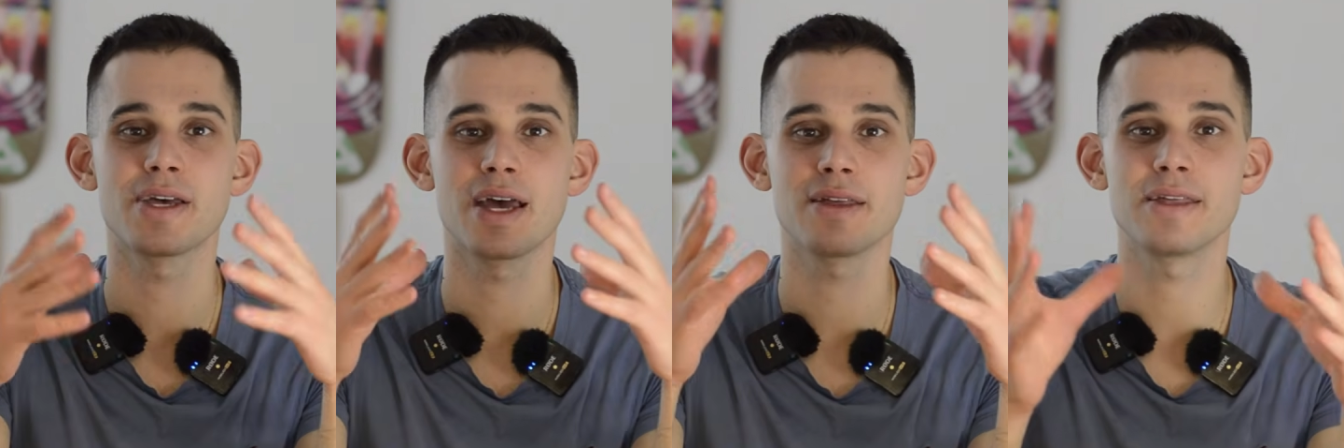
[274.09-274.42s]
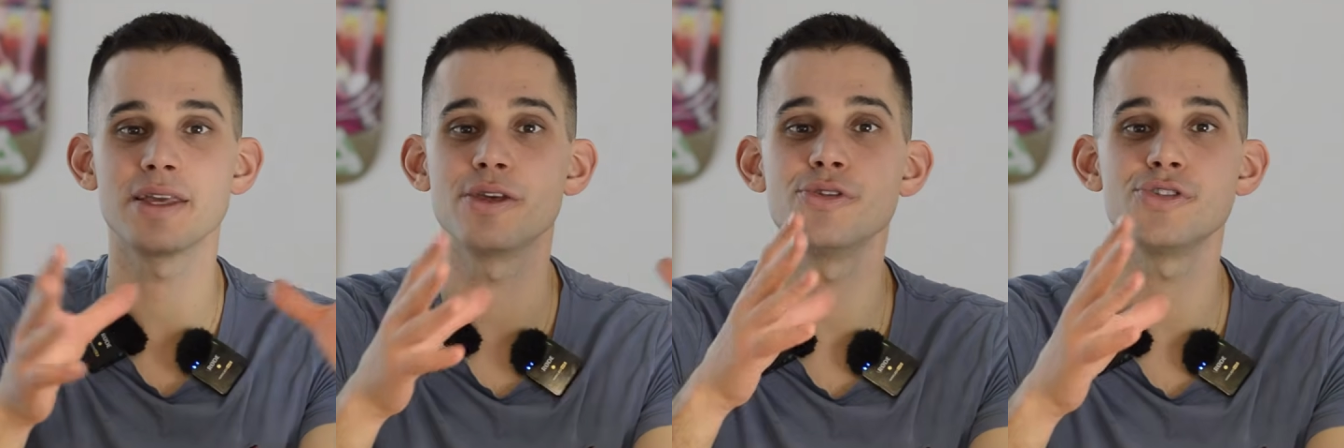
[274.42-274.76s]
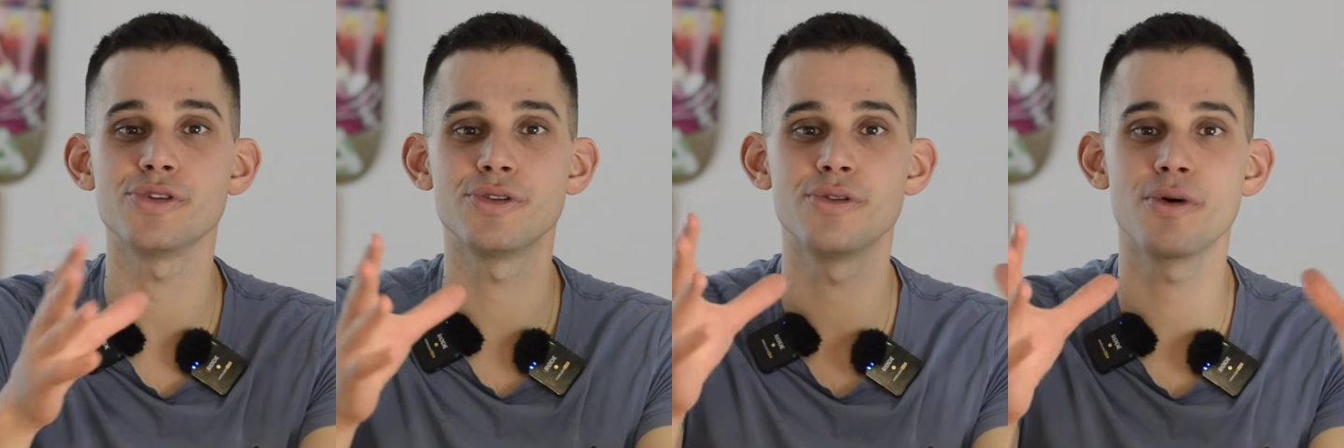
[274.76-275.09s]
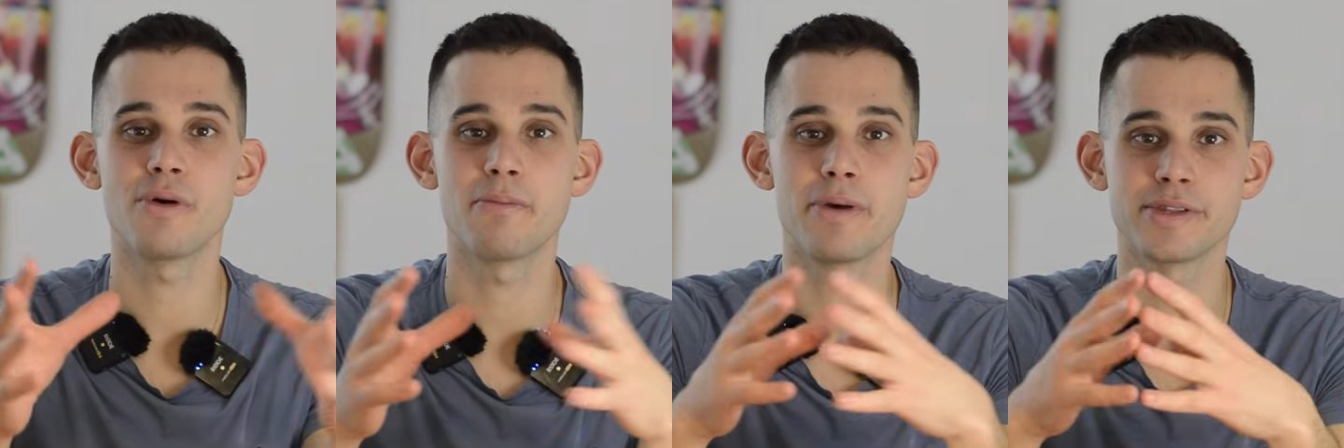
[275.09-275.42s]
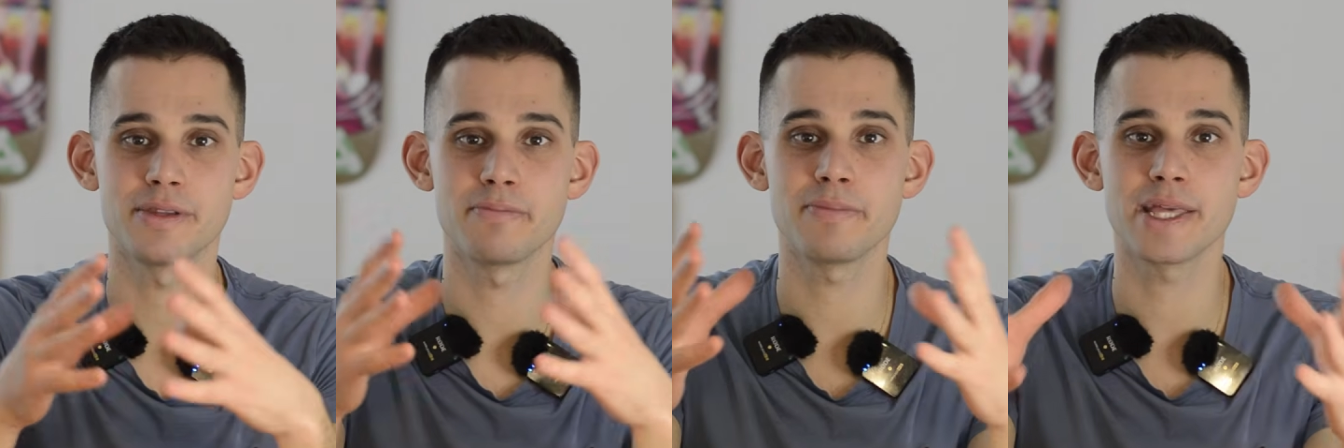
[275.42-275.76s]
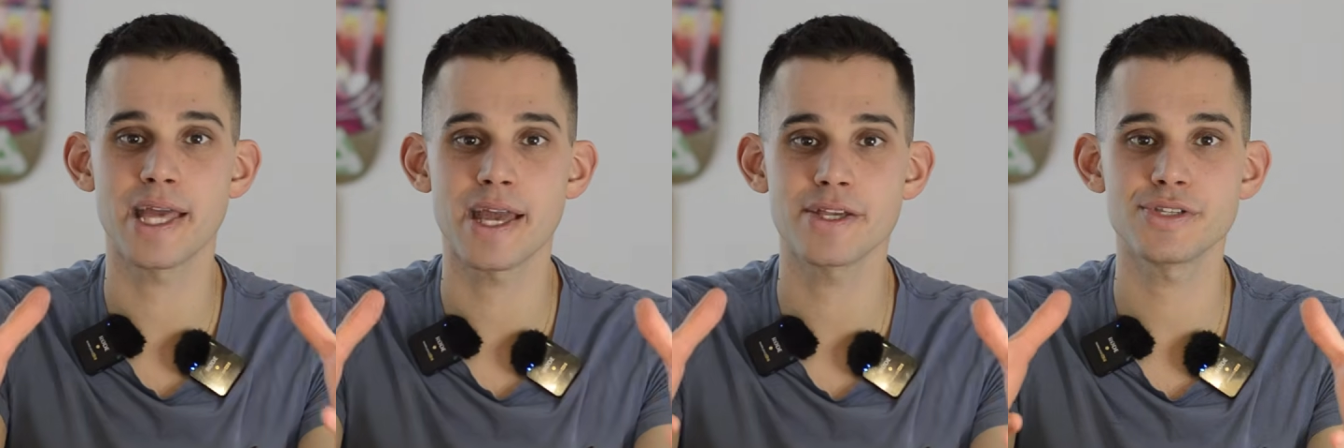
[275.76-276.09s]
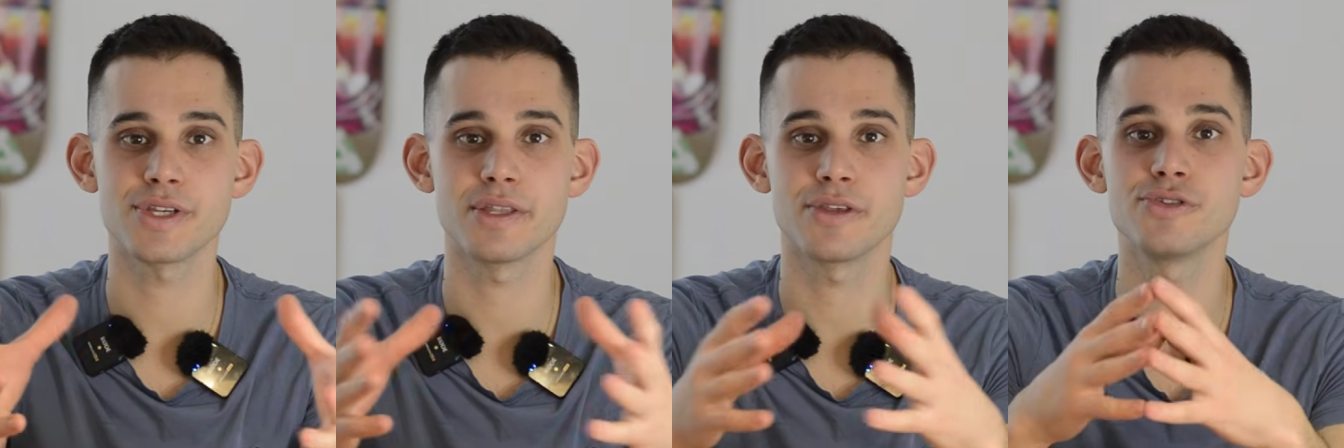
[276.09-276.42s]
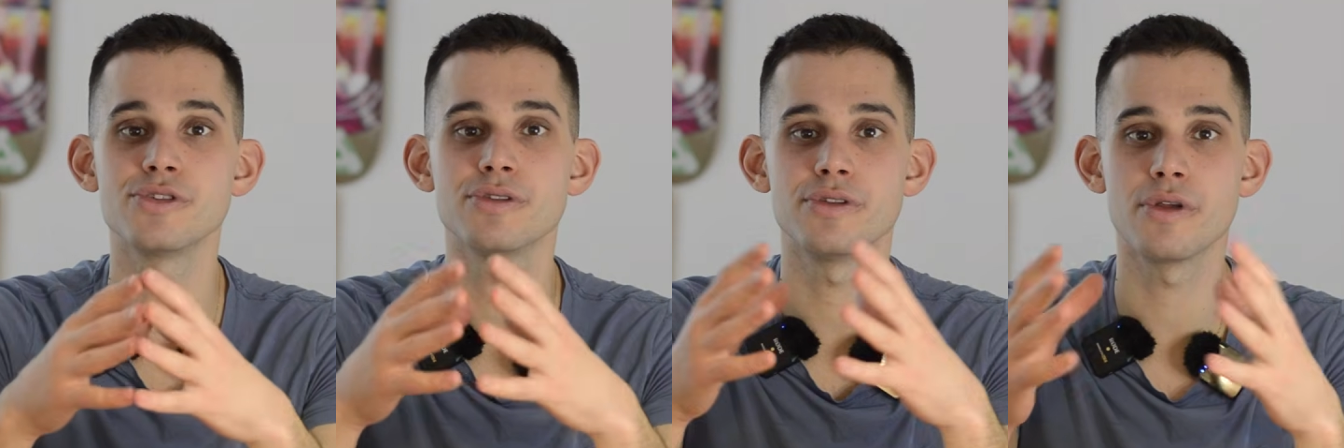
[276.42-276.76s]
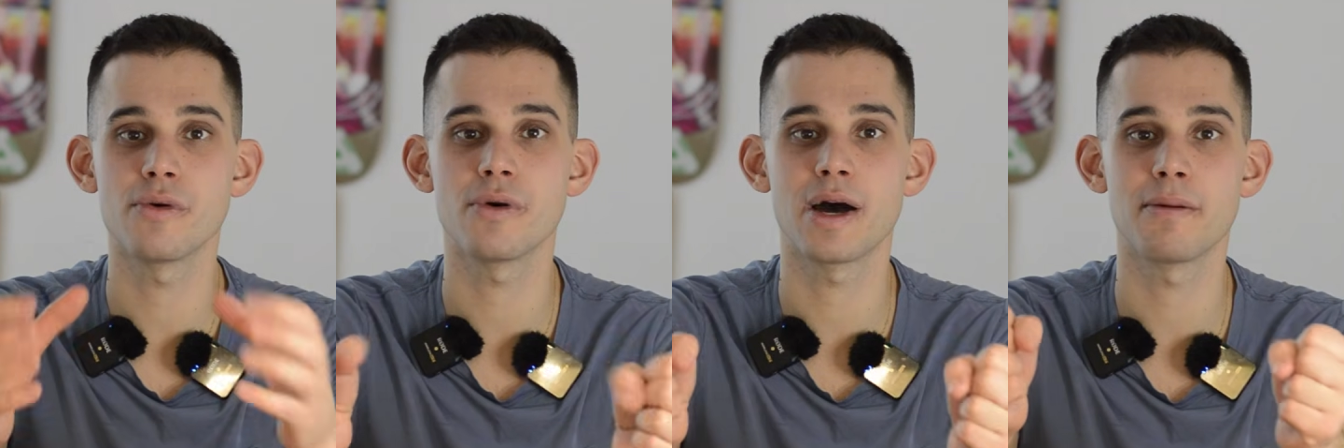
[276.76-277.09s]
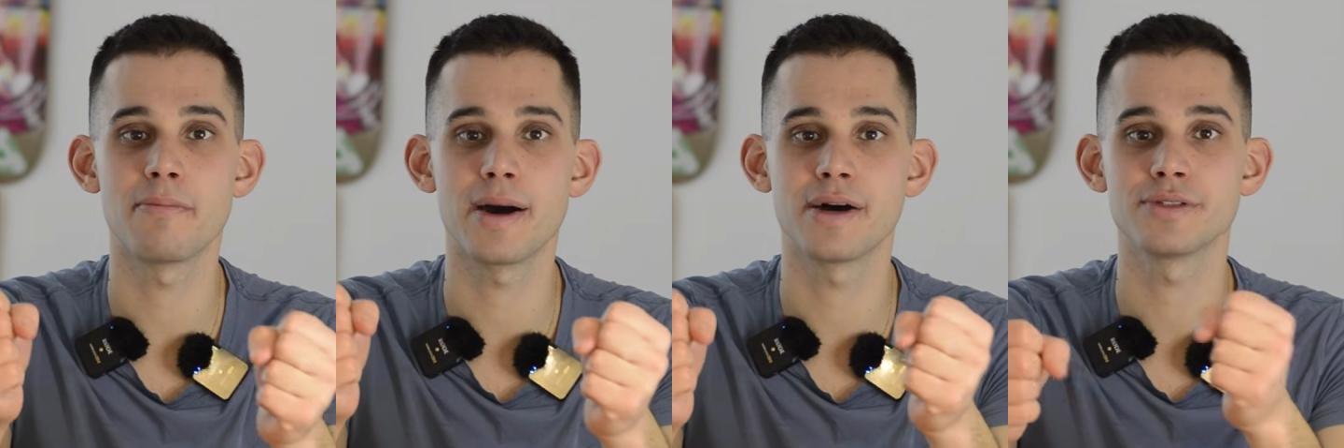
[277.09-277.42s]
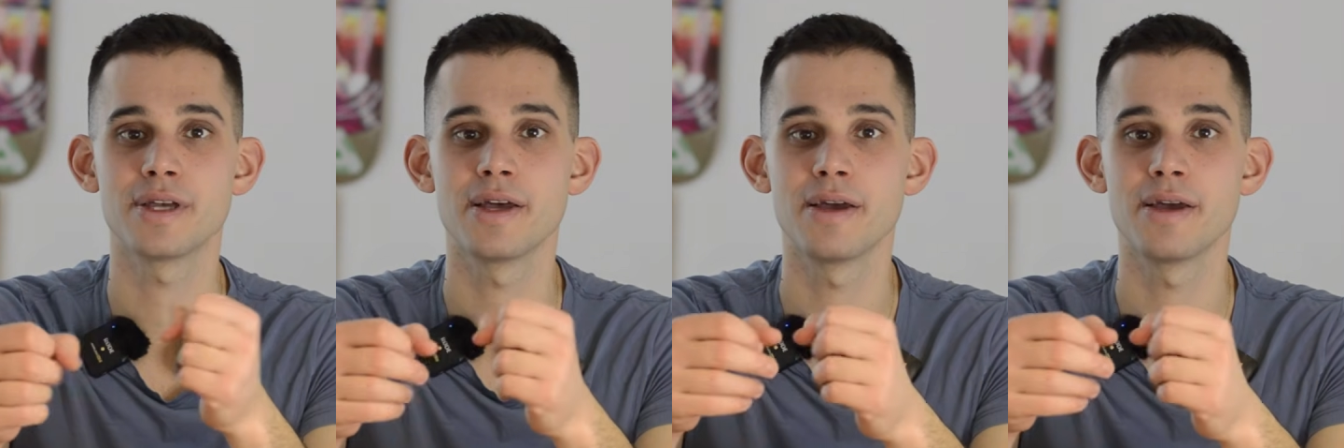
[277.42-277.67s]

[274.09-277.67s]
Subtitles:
I think you should know about the pH, and you should know about